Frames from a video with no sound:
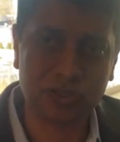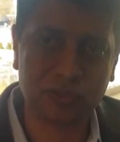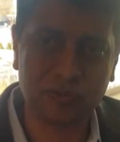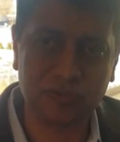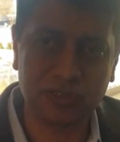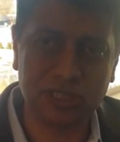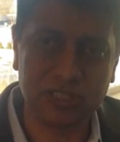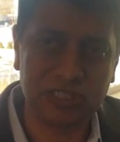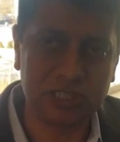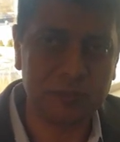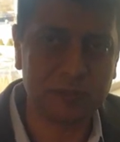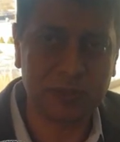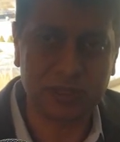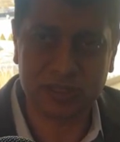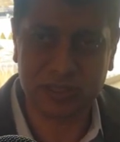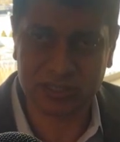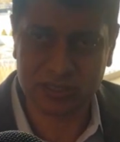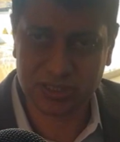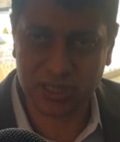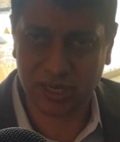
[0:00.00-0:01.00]
of the deeper
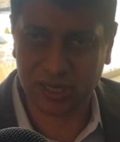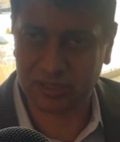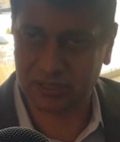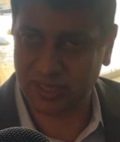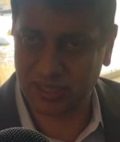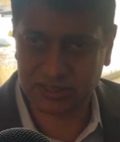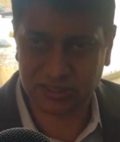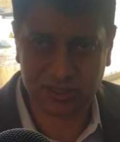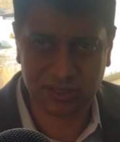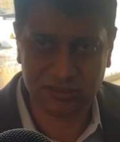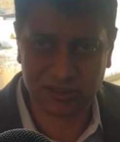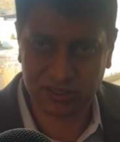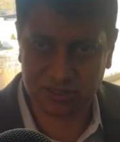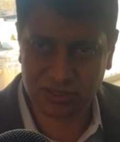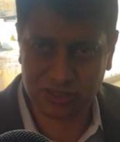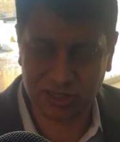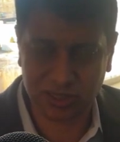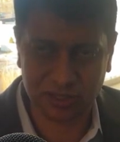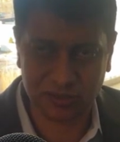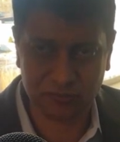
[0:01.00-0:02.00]
testing, like DEXA
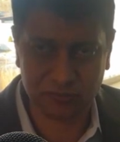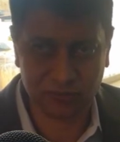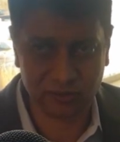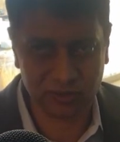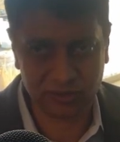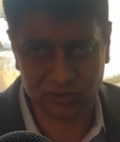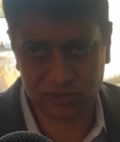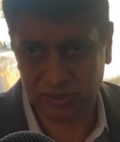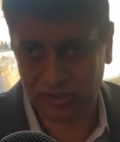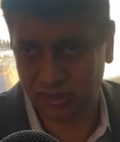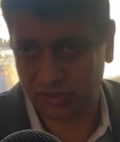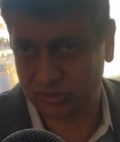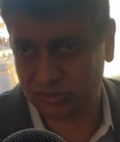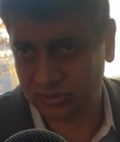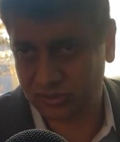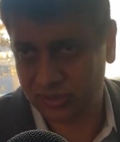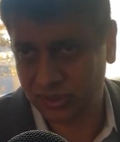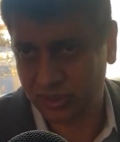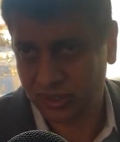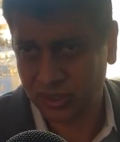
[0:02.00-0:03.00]
testing, for
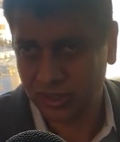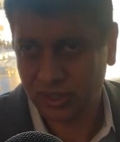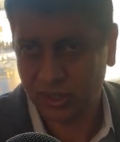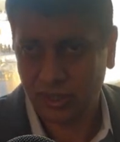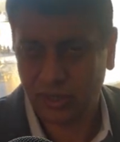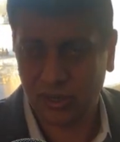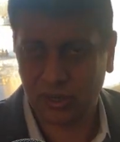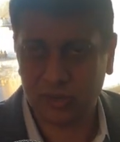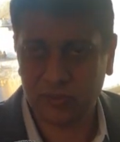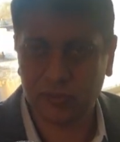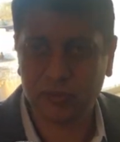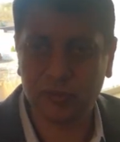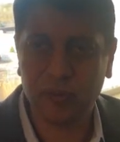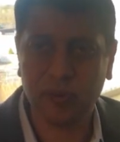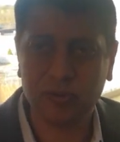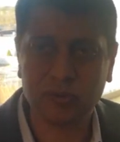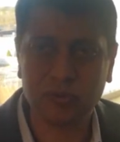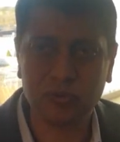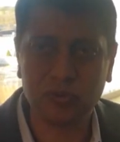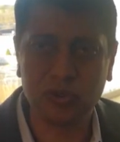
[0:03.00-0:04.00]
instance, or if you
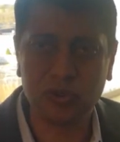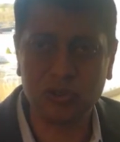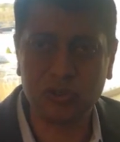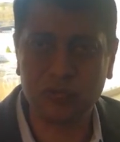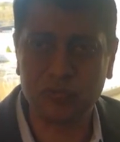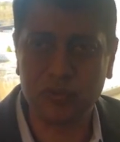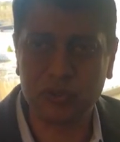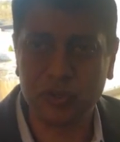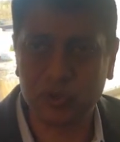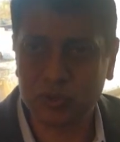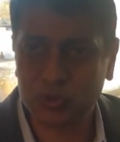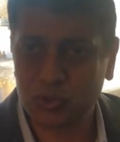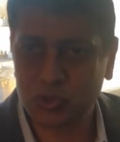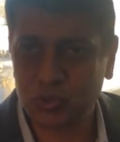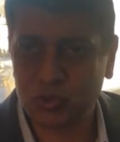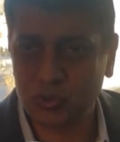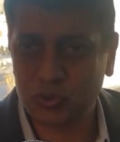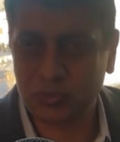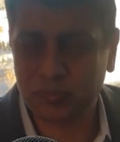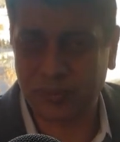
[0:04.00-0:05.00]
want to go into
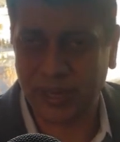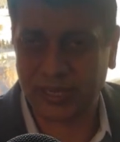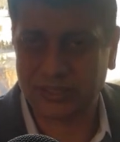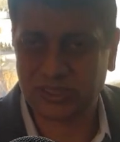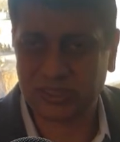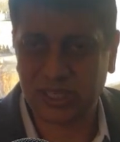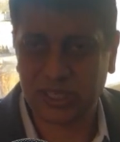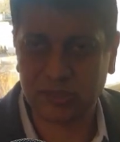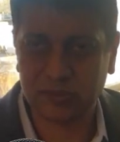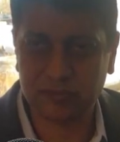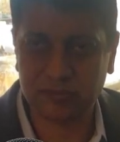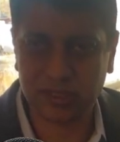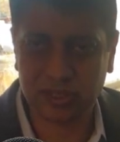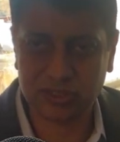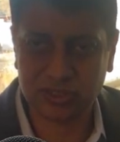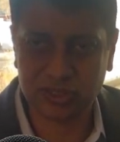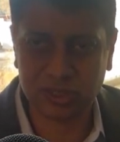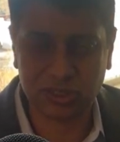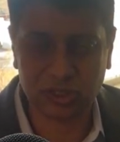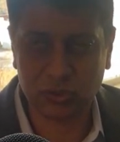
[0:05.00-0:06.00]
VO2 max kind of
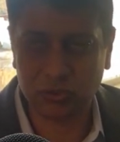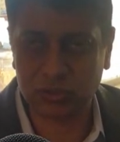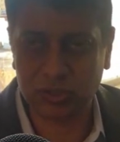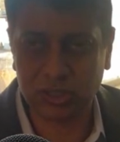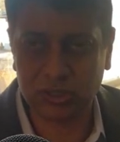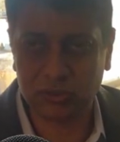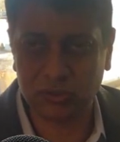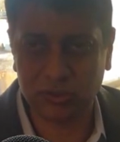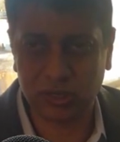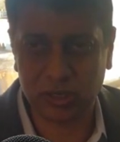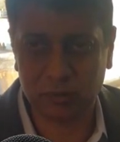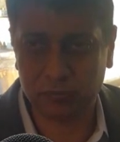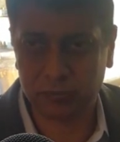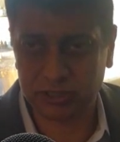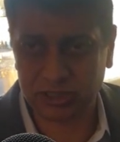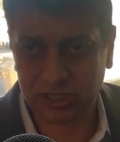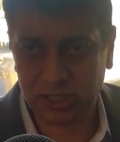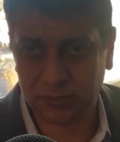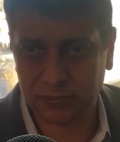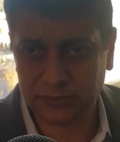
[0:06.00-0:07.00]
testing, you need to get a
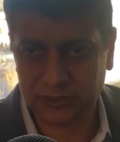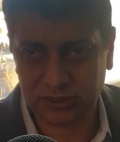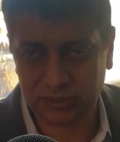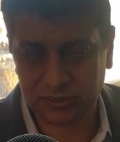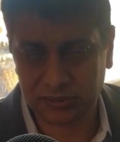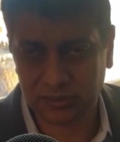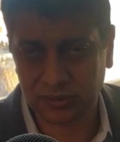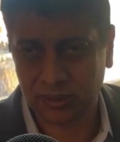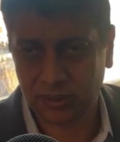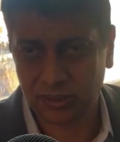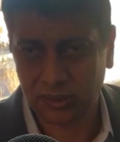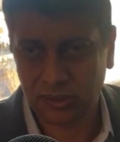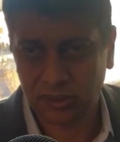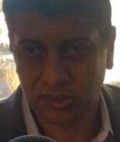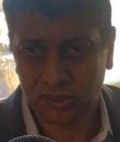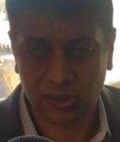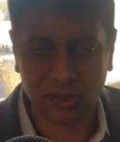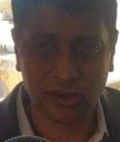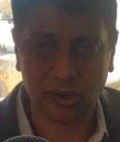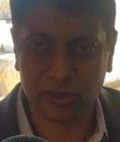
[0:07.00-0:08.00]
prescription,
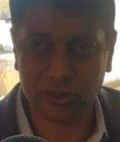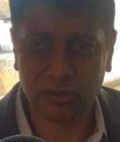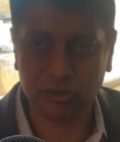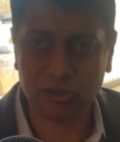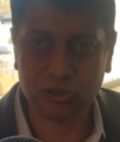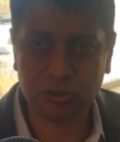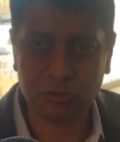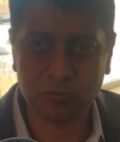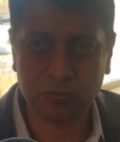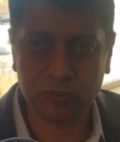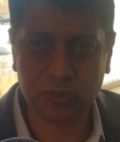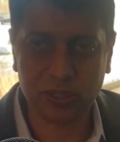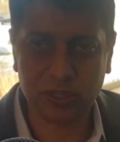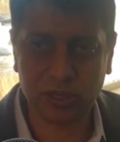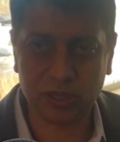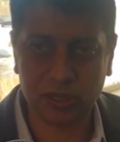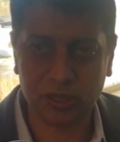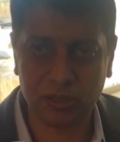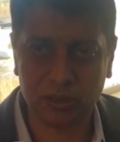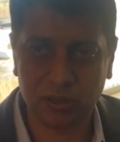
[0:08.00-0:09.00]
or you need to
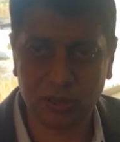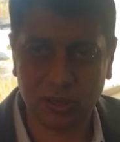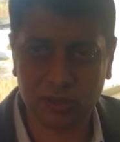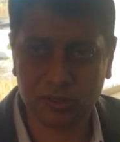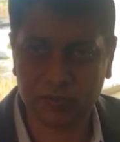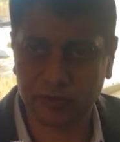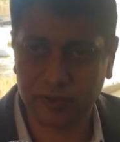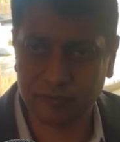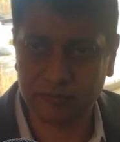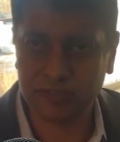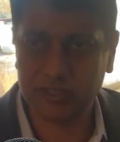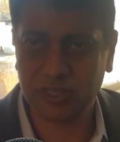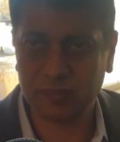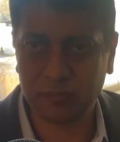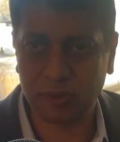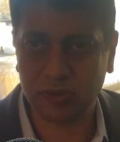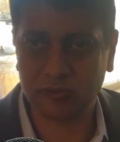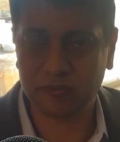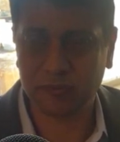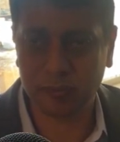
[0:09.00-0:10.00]
pay a lot of hefty
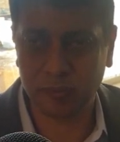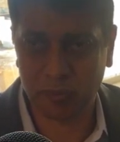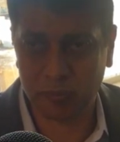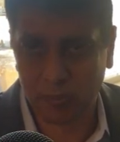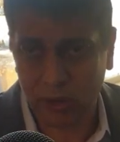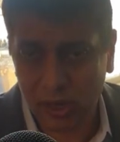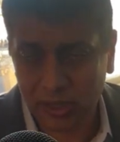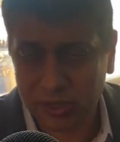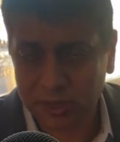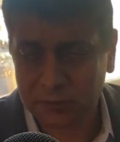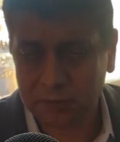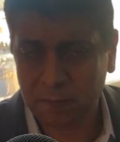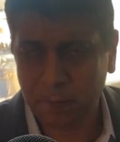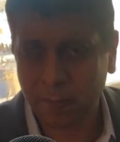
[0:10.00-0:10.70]
amount from your pocket.